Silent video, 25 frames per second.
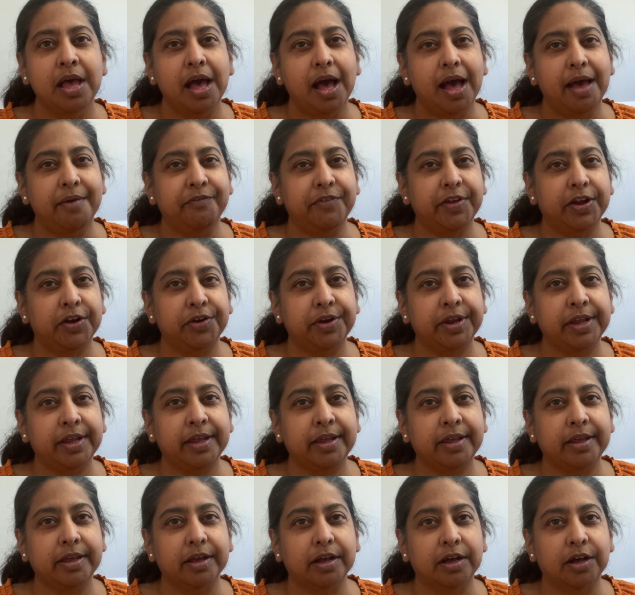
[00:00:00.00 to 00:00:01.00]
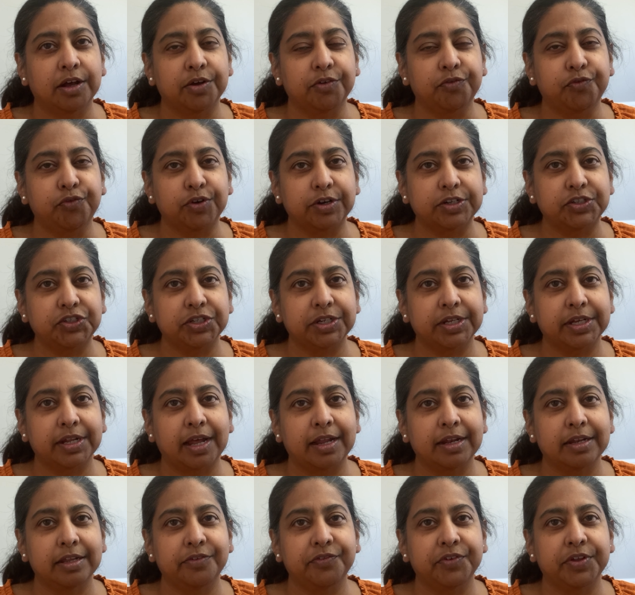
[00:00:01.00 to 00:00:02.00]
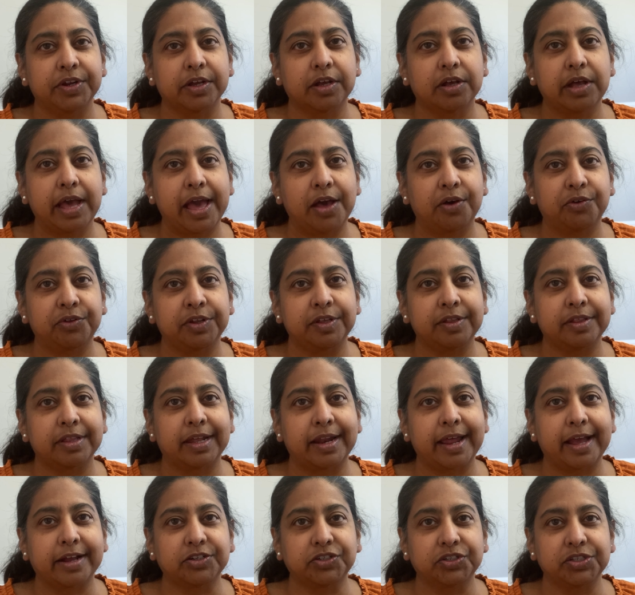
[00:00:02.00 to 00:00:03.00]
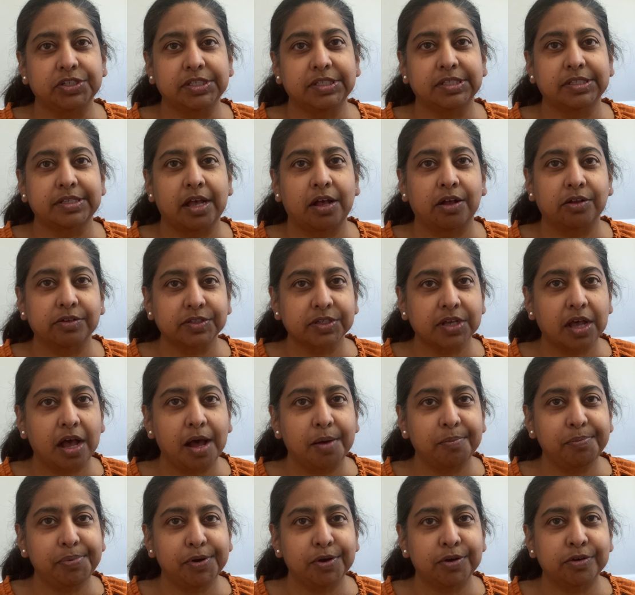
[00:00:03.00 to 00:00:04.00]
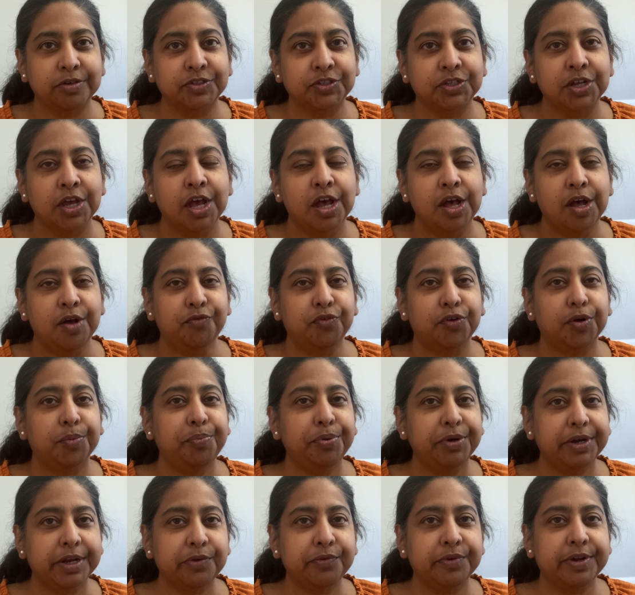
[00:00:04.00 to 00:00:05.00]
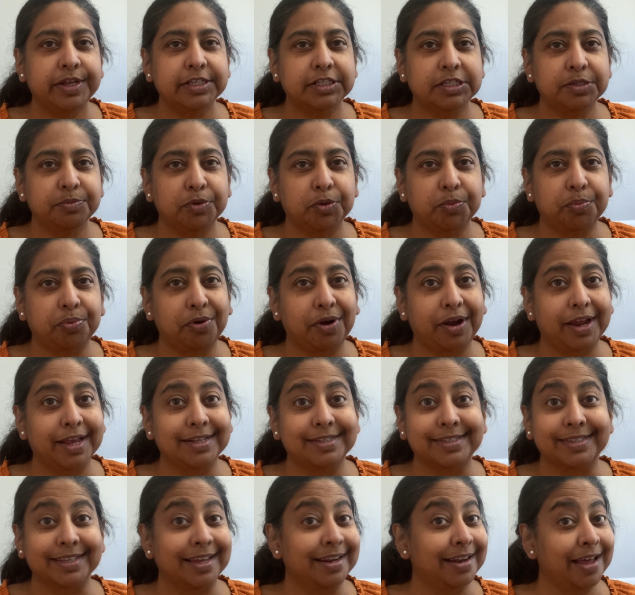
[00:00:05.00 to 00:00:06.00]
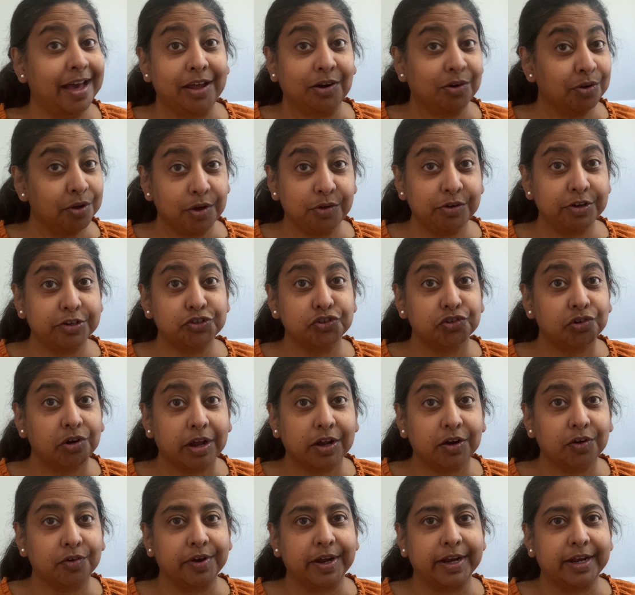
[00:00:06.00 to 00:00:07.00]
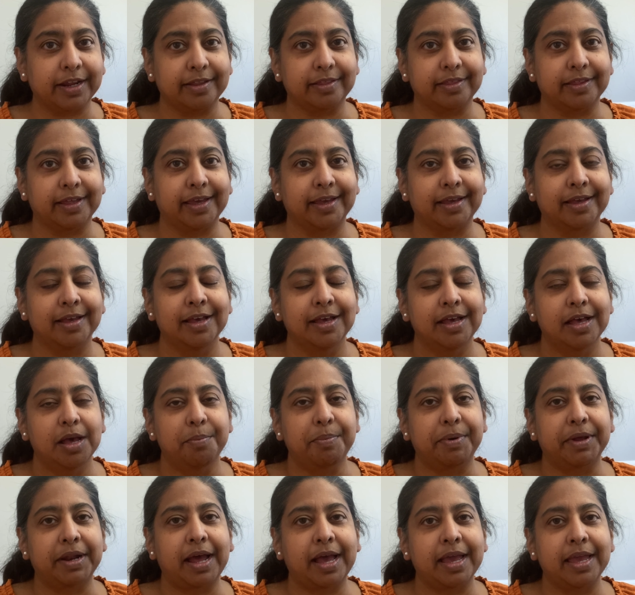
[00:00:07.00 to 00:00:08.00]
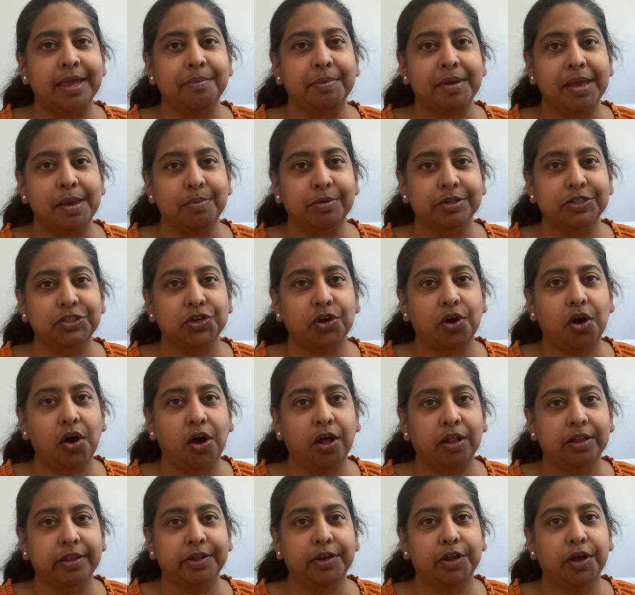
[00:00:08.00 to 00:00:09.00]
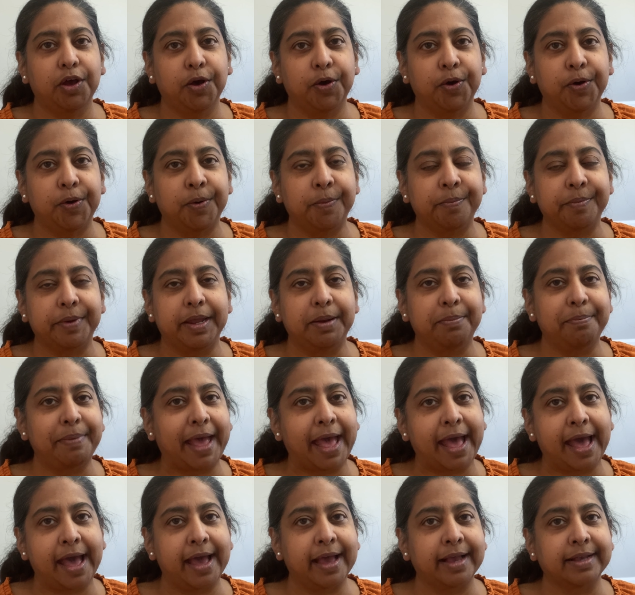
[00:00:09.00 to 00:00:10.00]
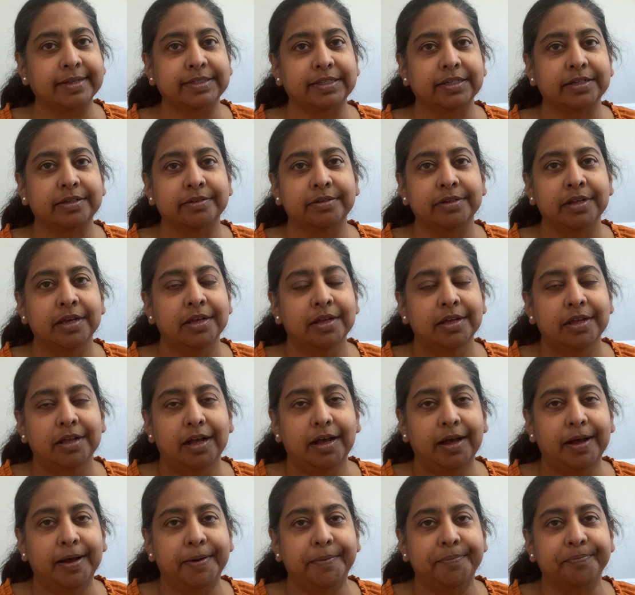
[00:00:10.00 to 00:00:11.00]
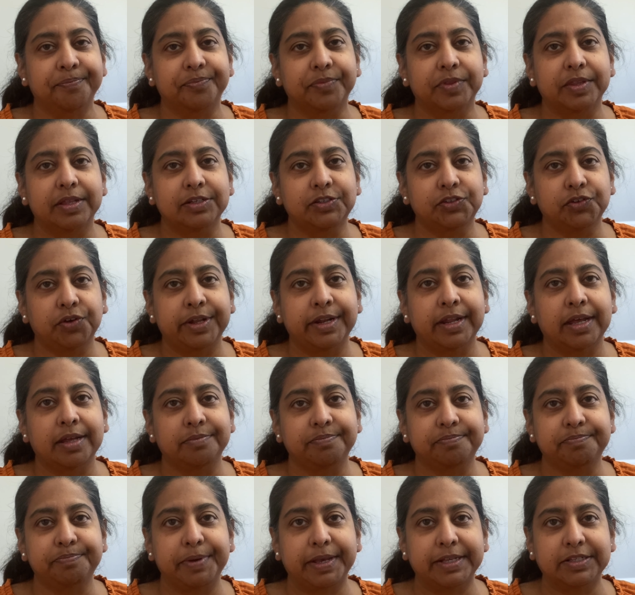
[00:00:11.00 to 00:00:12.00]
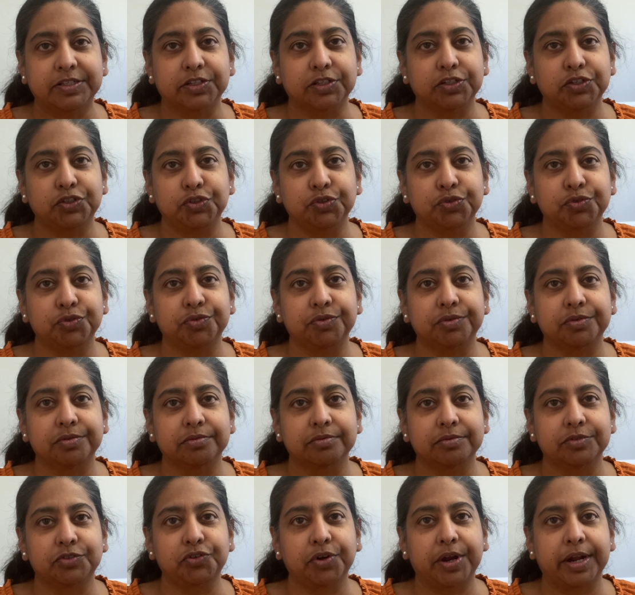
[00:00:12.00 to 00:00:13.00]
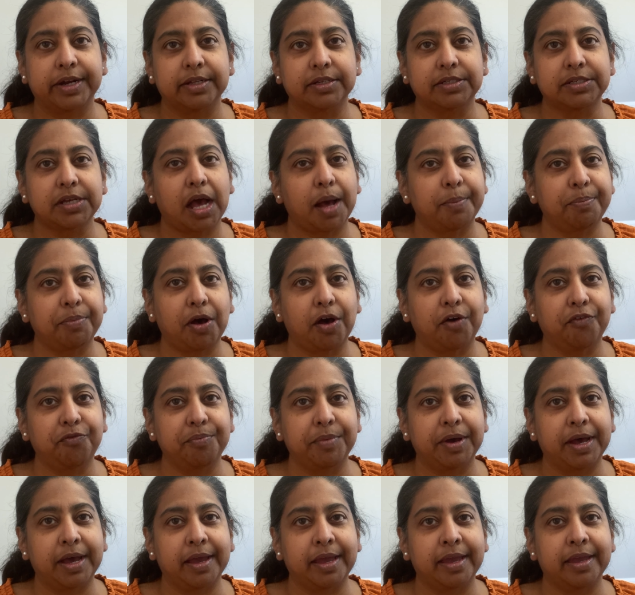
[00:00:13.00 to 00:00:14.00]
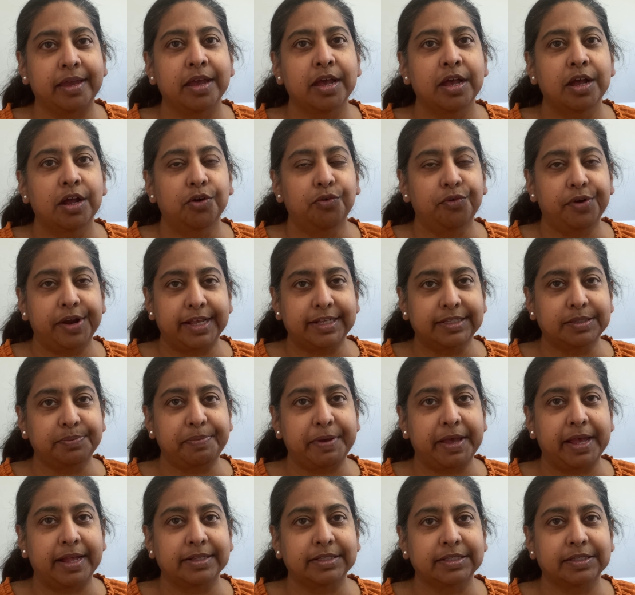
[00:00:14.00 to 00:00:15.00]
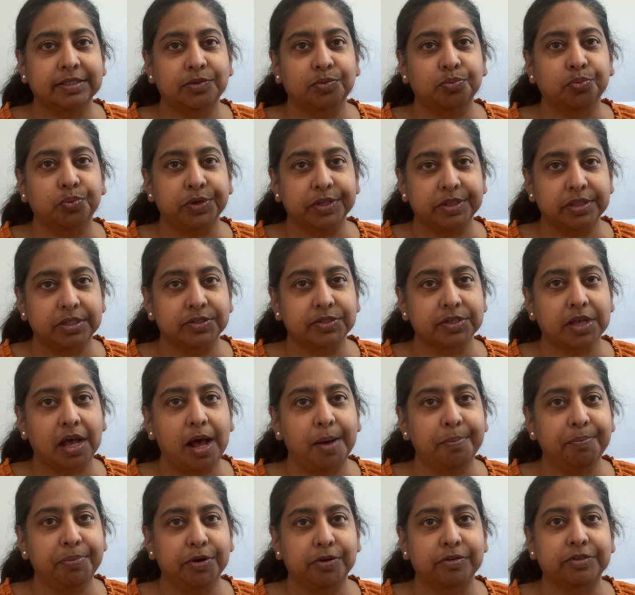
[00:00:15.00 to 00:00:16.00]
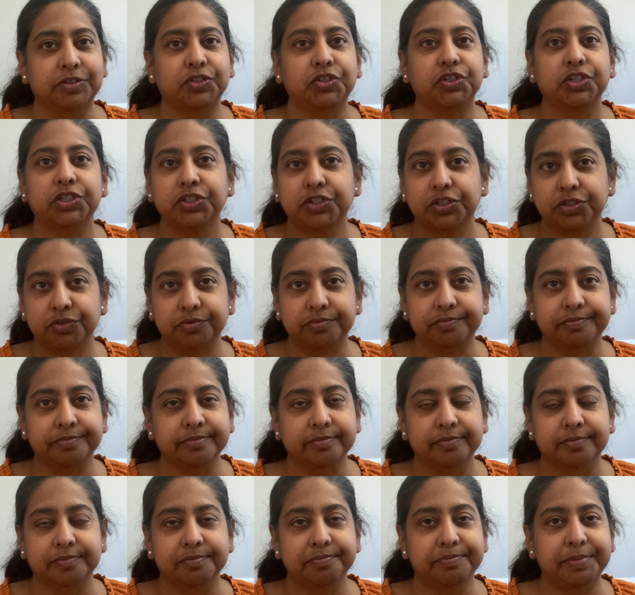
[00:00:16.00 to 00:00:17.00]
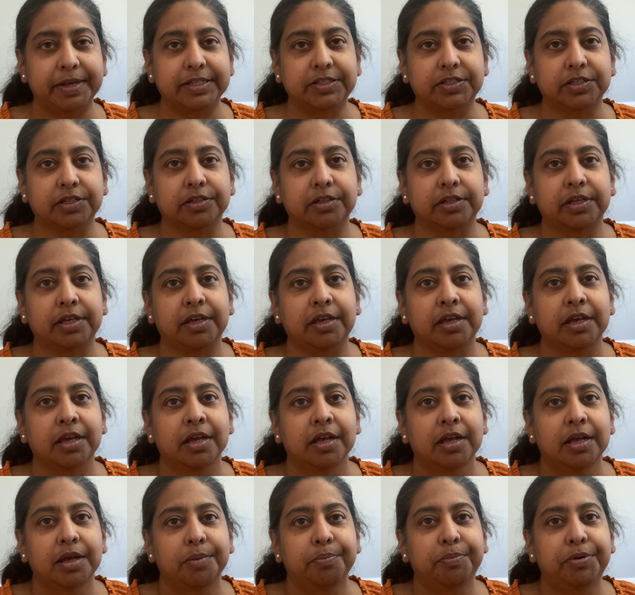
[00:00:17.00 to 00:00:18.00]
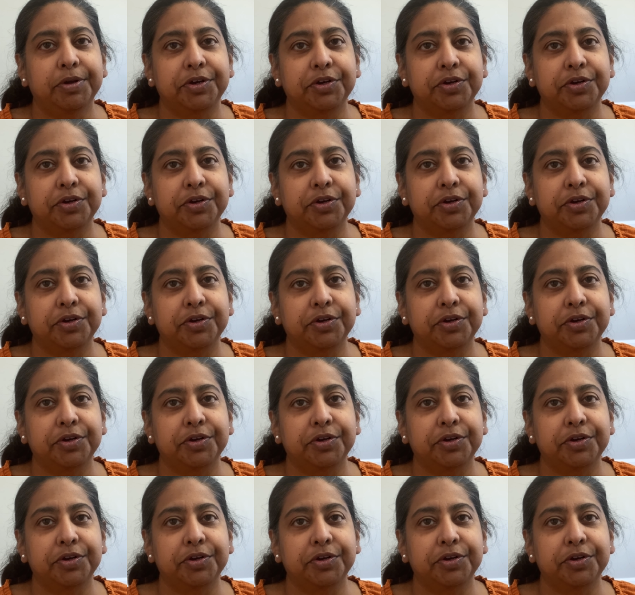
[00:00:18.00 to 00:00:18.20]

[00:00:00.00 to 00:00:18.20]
I'm very fortunate. I live in a county that actually sells compost for a pretty reasonable price. And I don't own a truck or anything, but I am able to haul it home in bags. And and I basically do try to top off my raised beds with this compost just to basically put